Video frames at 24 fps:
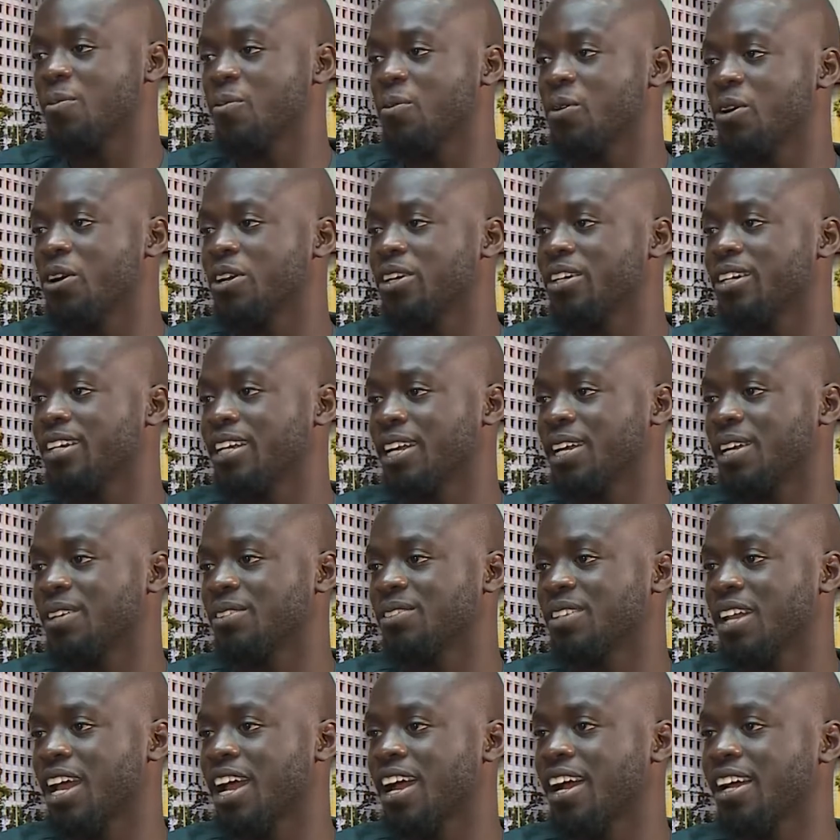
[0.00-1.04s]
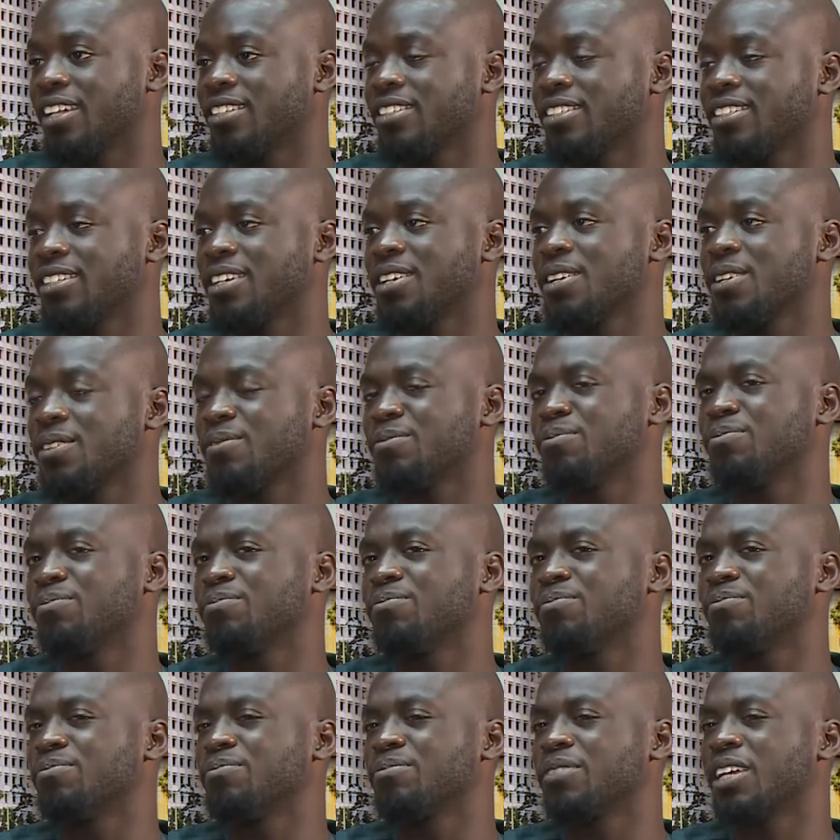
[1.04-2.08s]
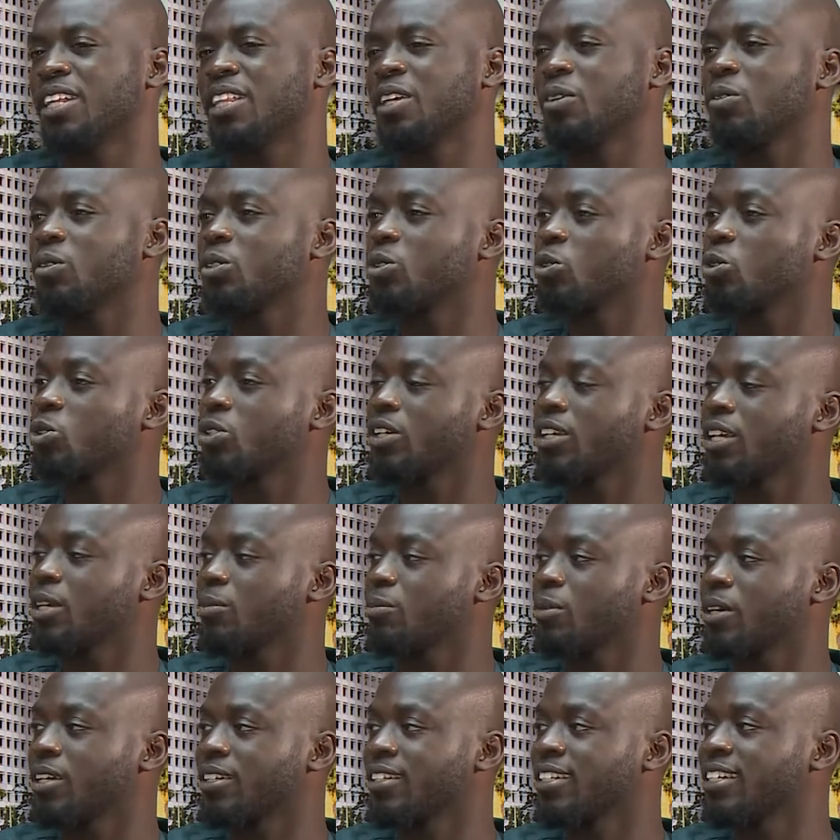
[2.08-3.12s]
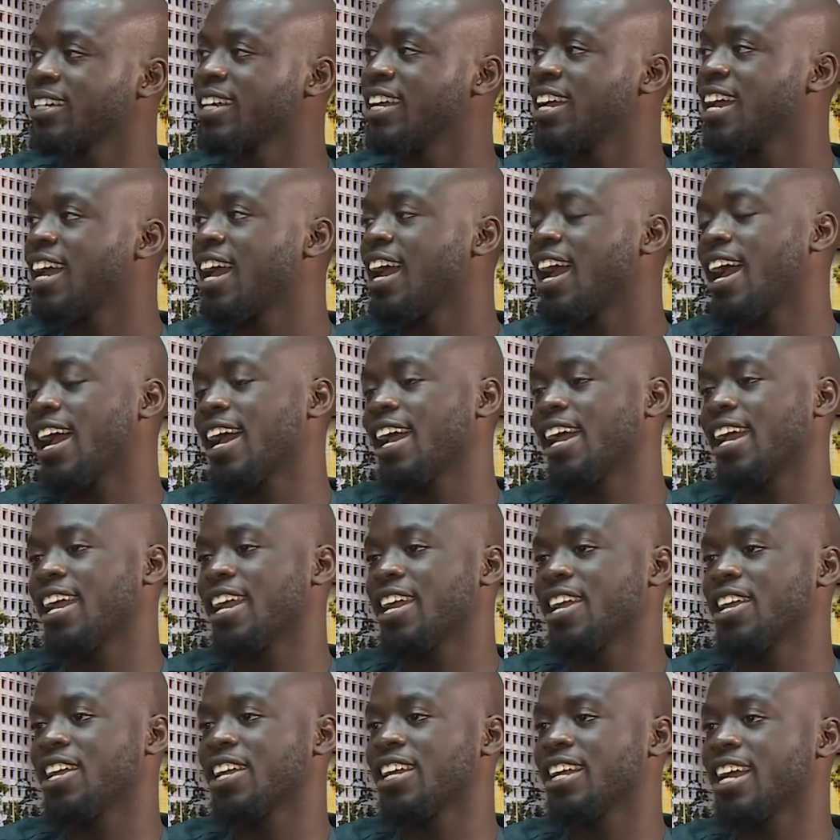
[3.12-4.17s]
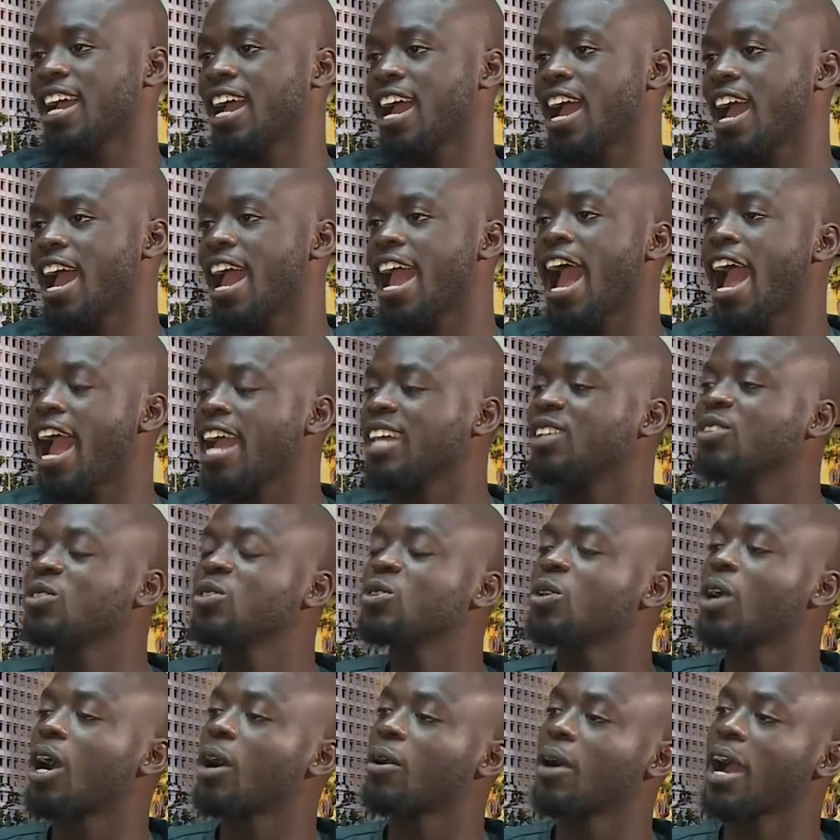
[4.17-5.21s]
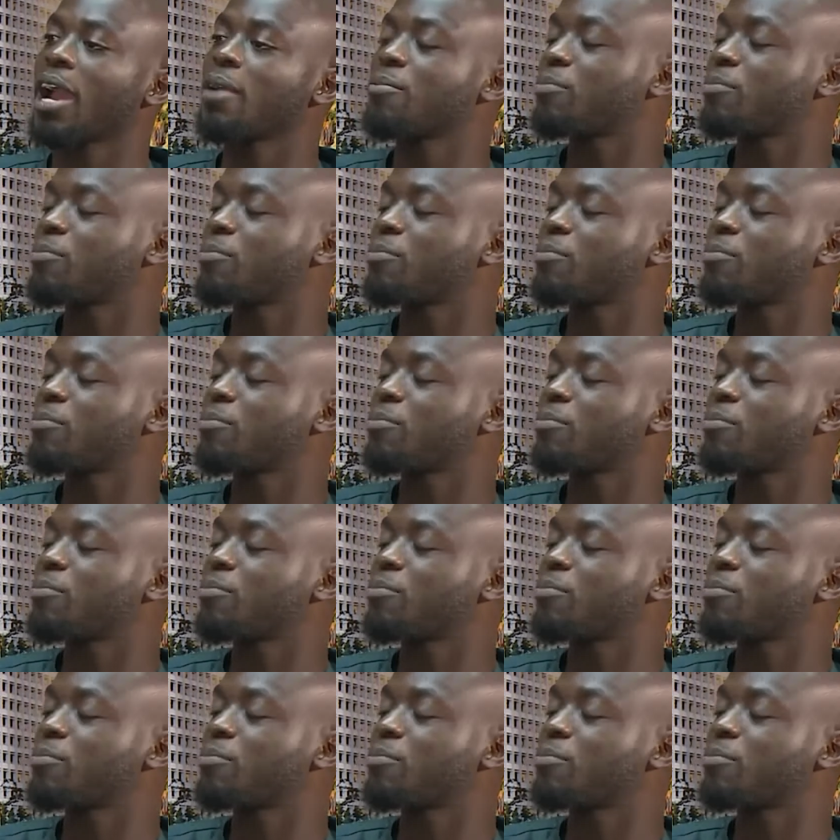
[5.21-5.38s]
one day at... I think it was Ojo Elegba. I don't know how I